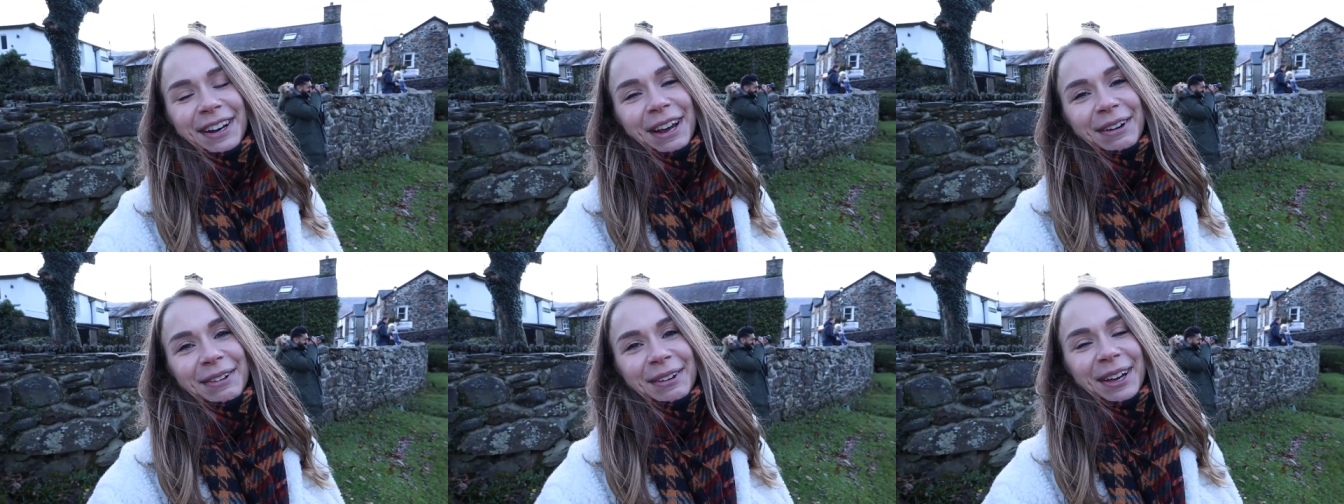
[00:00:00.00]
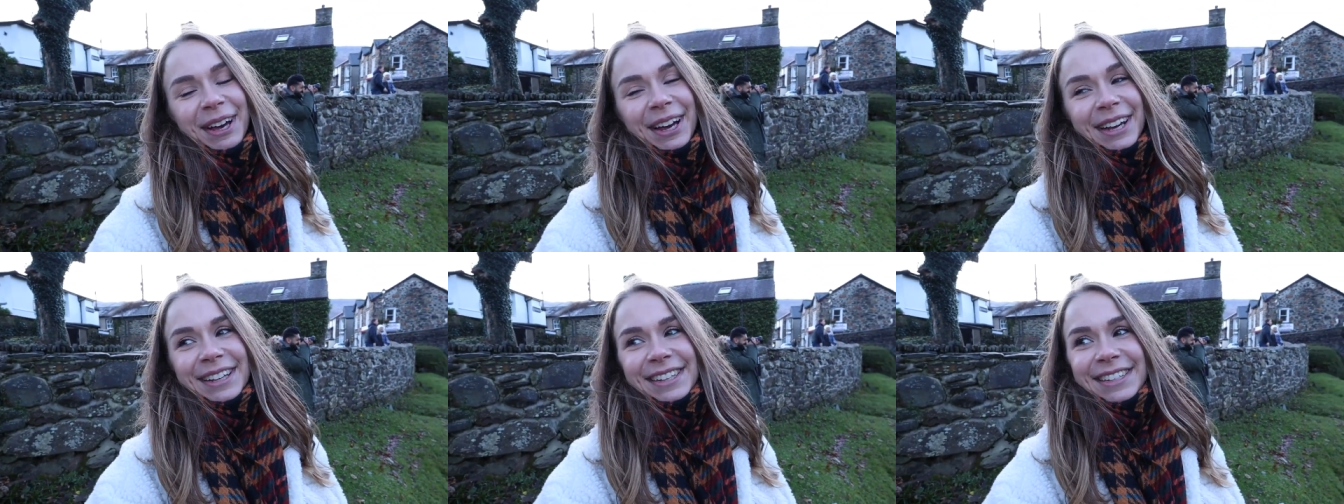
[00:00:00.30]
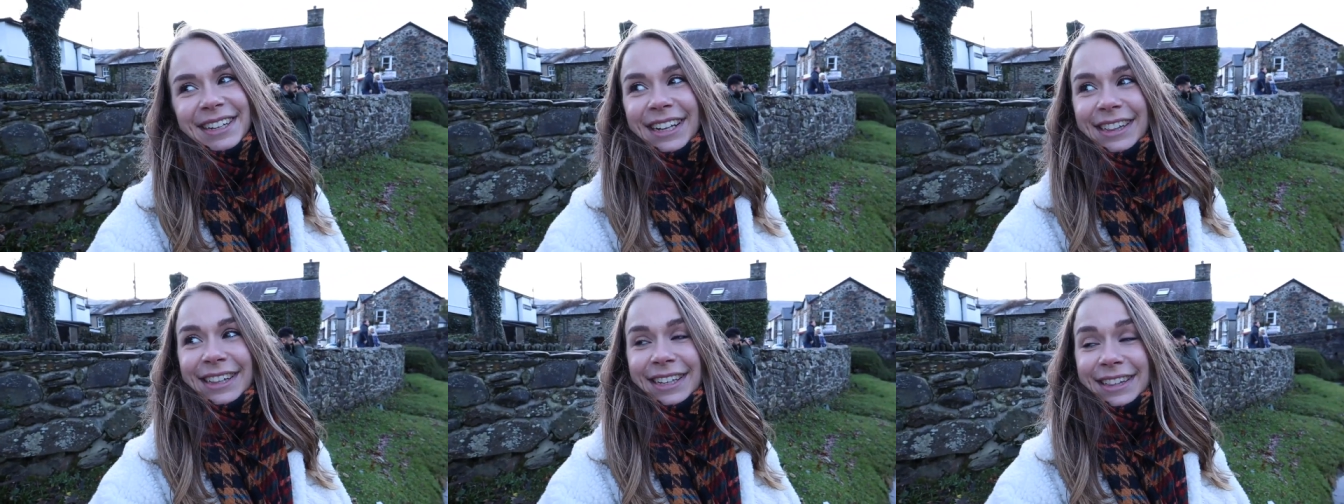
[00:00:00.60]
our guide,
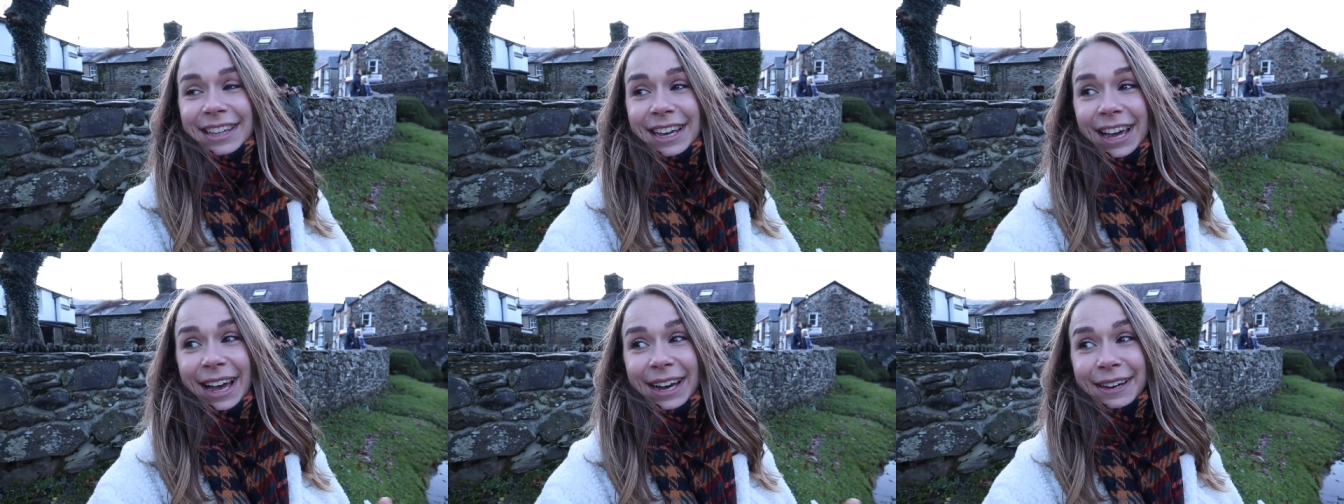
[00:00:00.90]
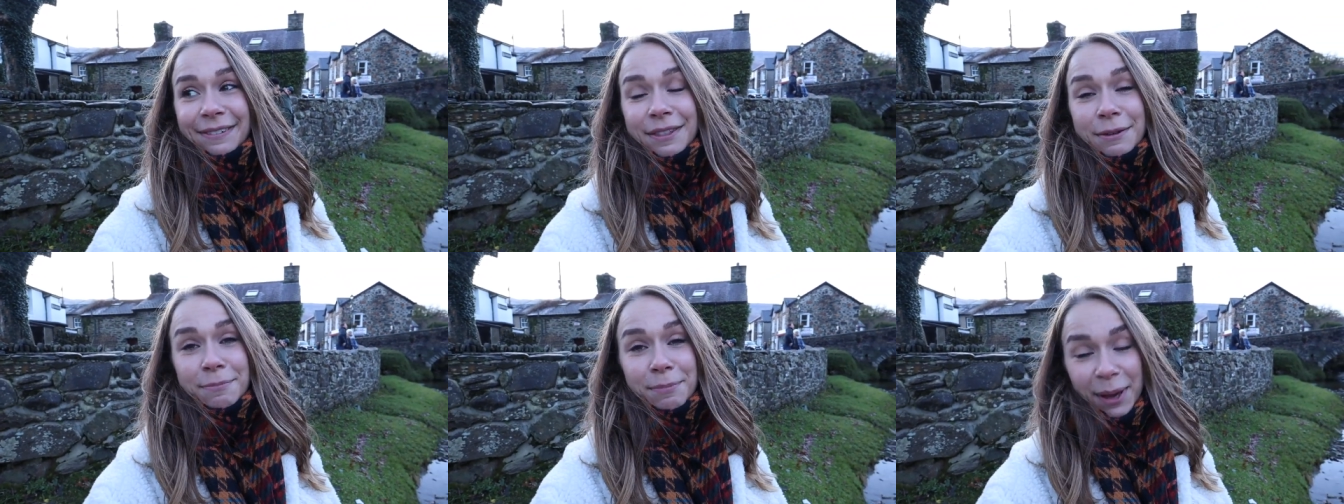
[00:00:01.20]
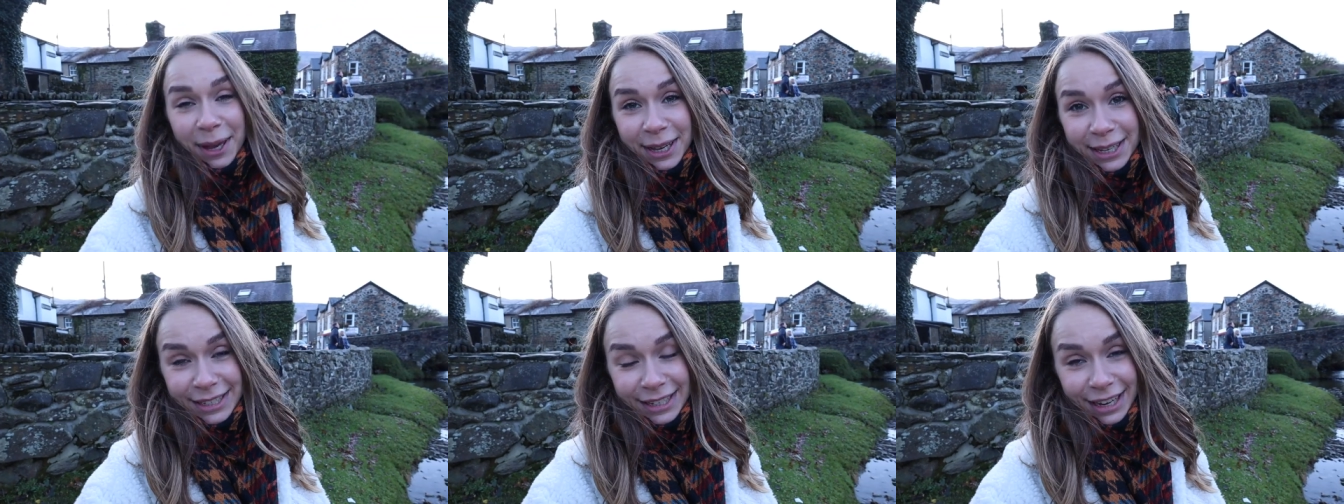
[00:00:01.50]
said that they have the
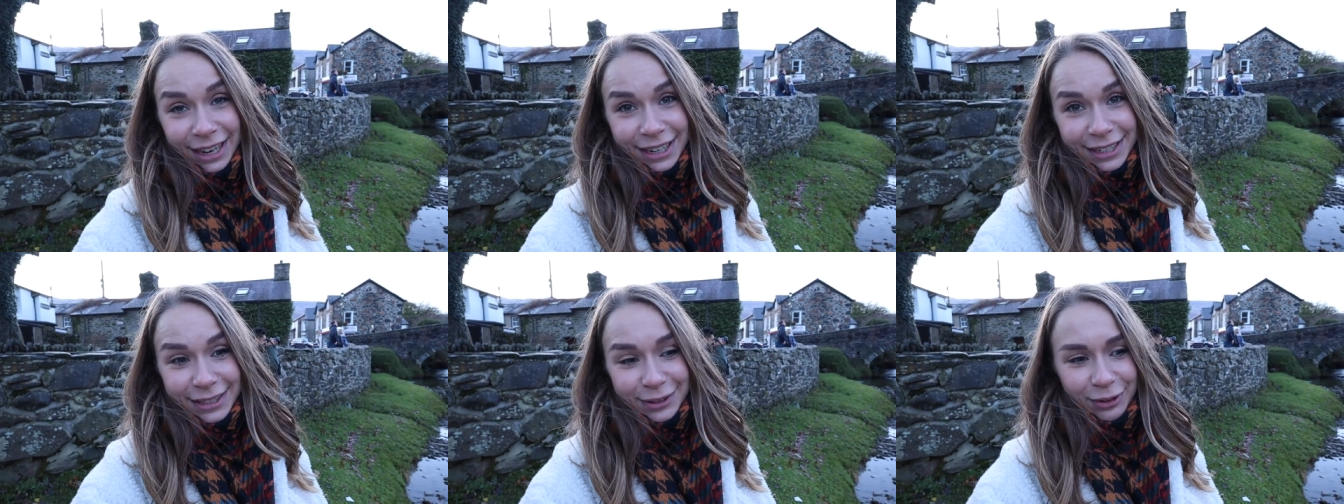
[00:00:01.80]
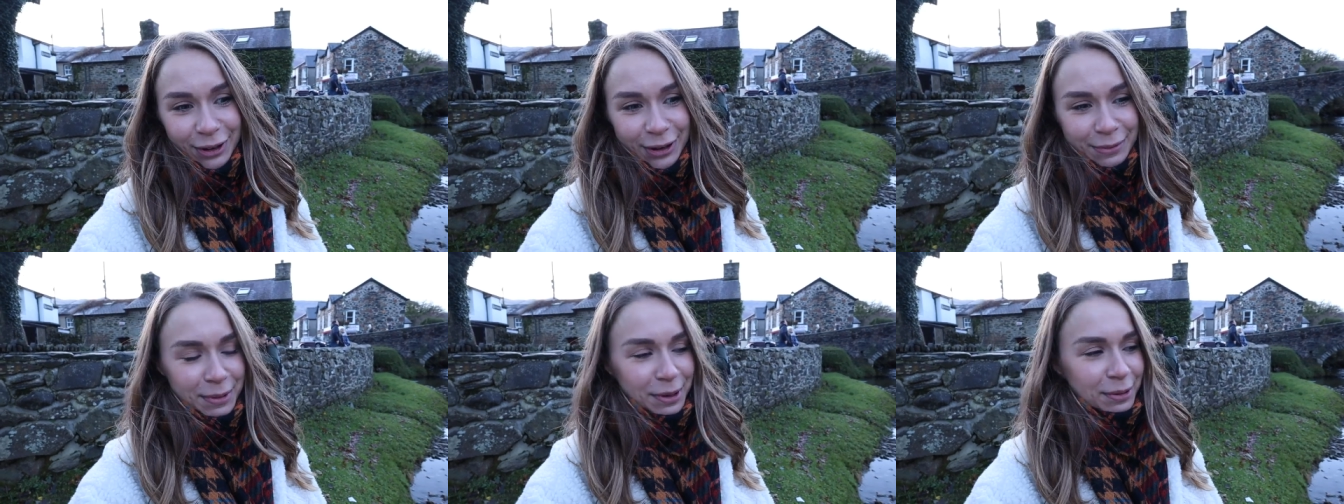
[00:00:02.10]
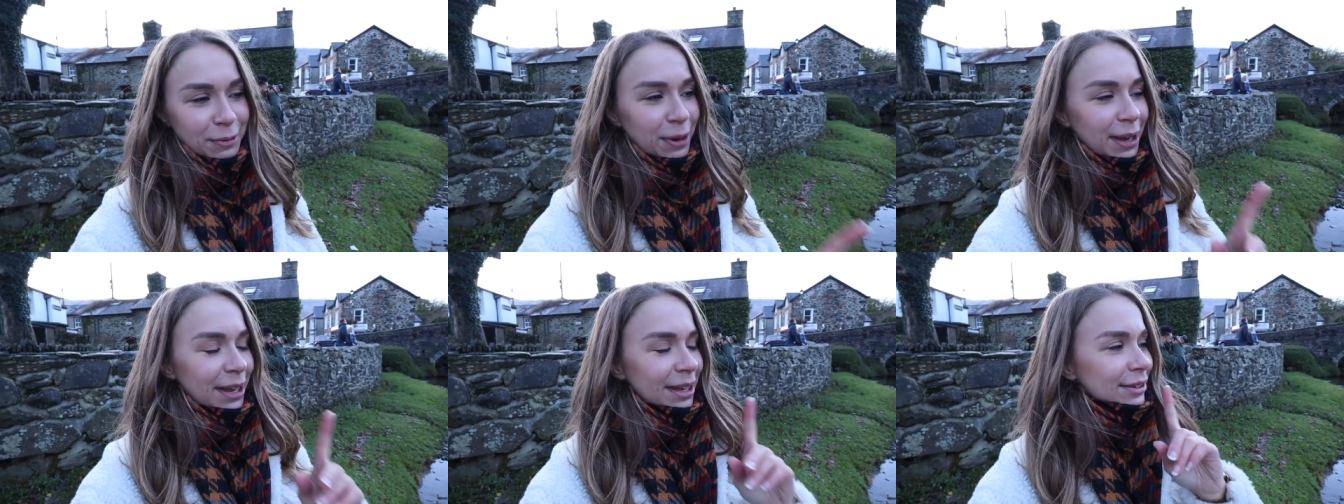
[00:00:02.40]
best ice cream
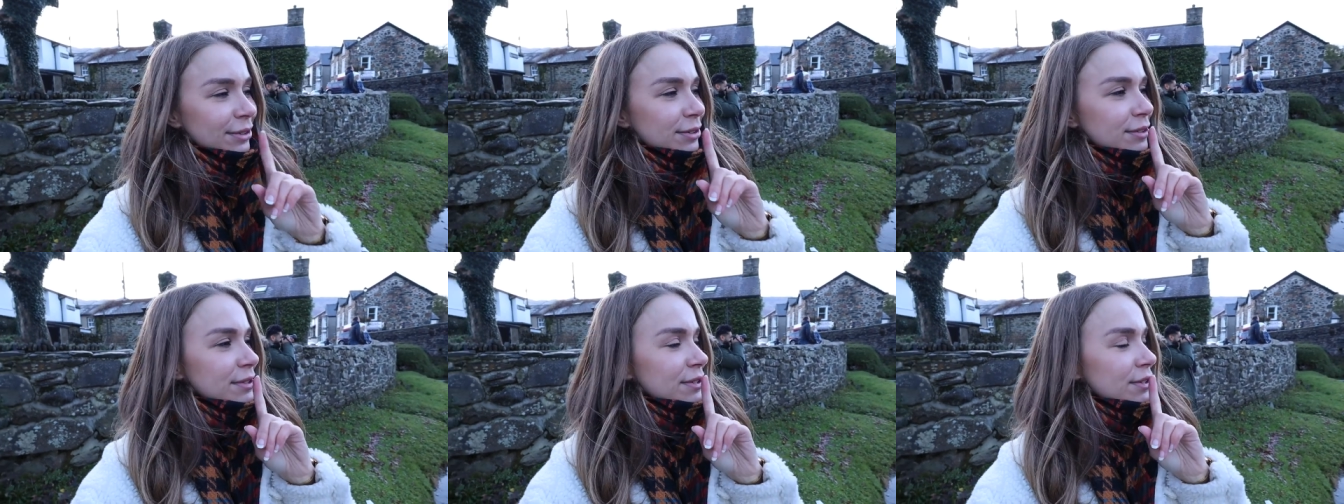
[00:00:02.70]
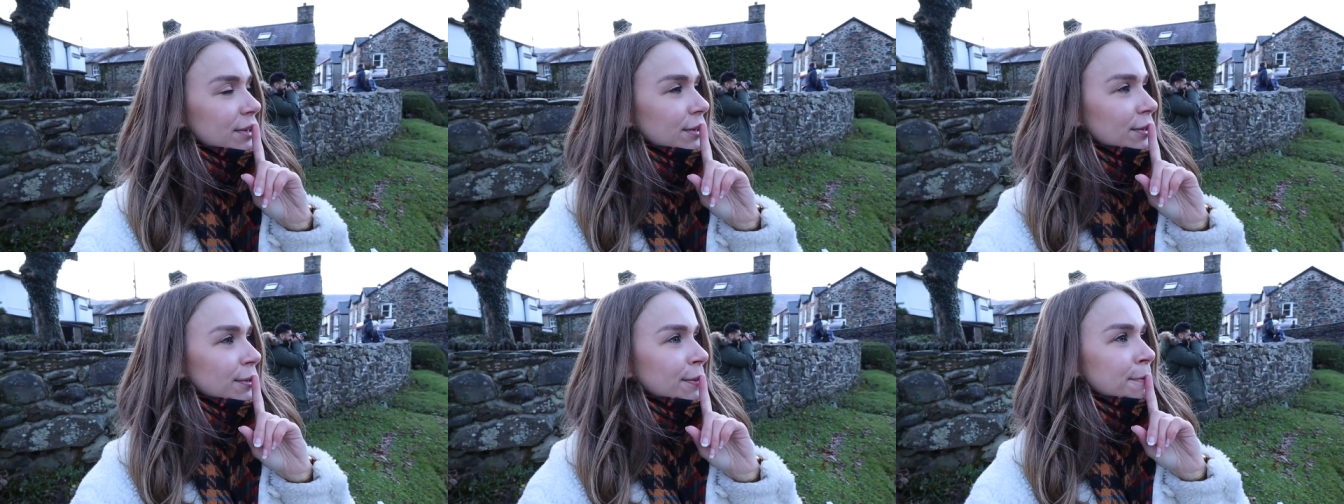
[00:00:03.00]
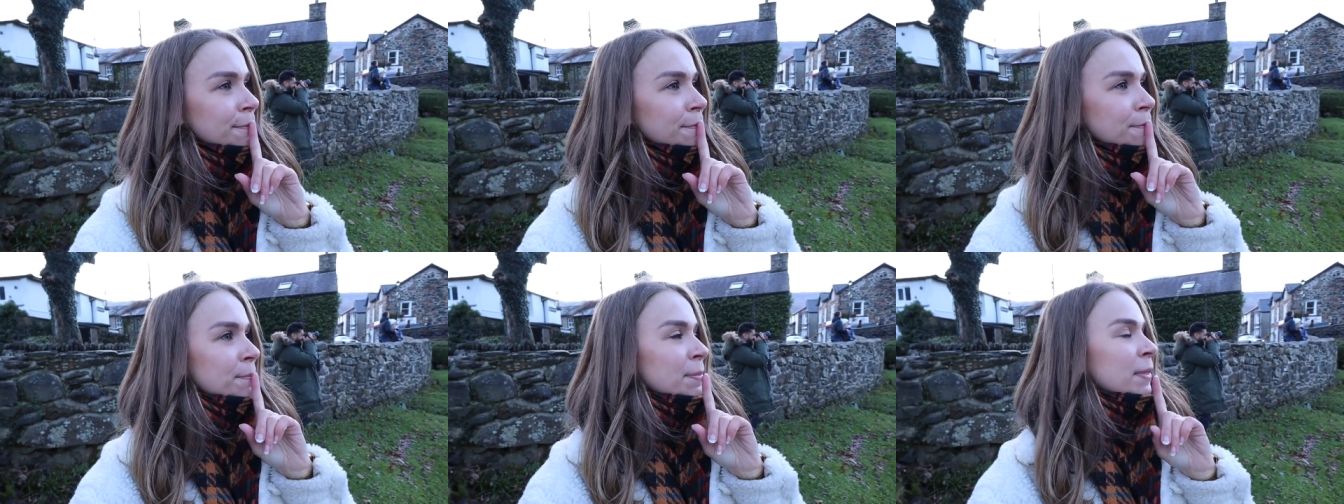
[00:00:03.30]
in Wales.
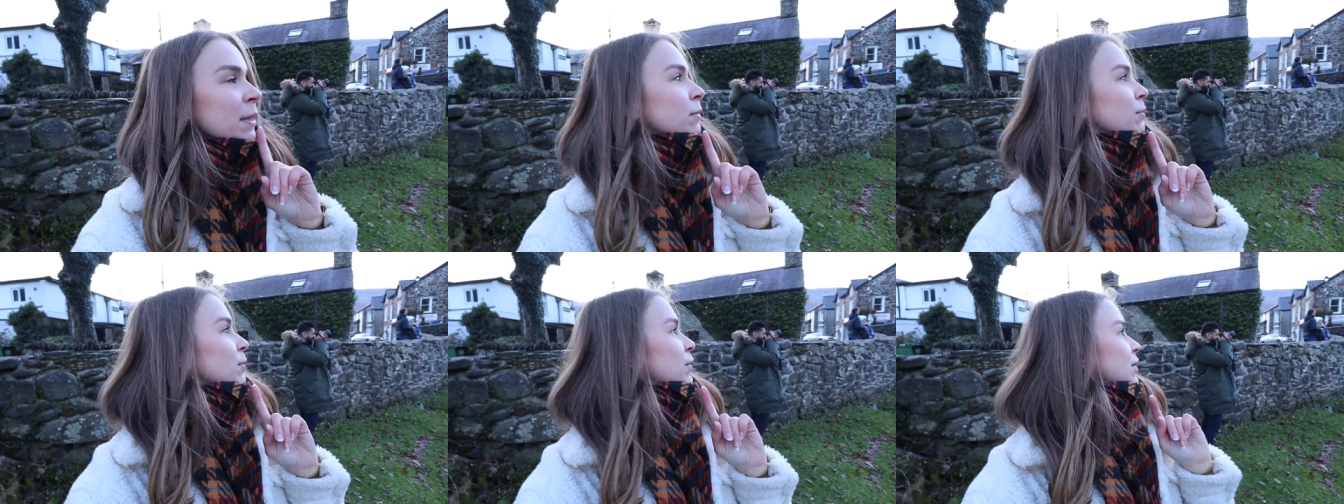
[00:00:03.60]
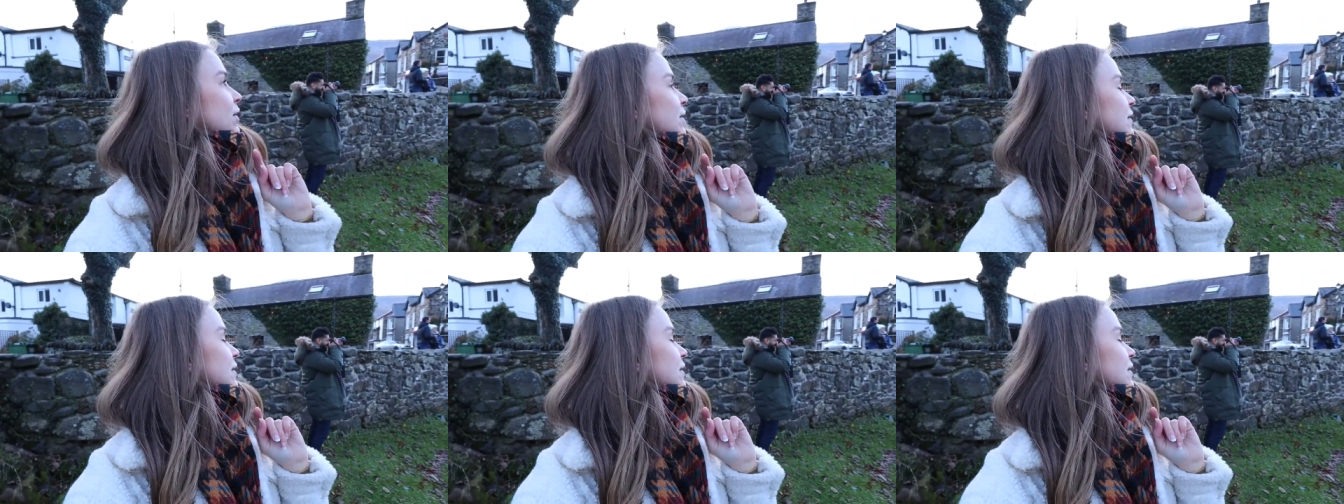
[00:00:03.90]
So what do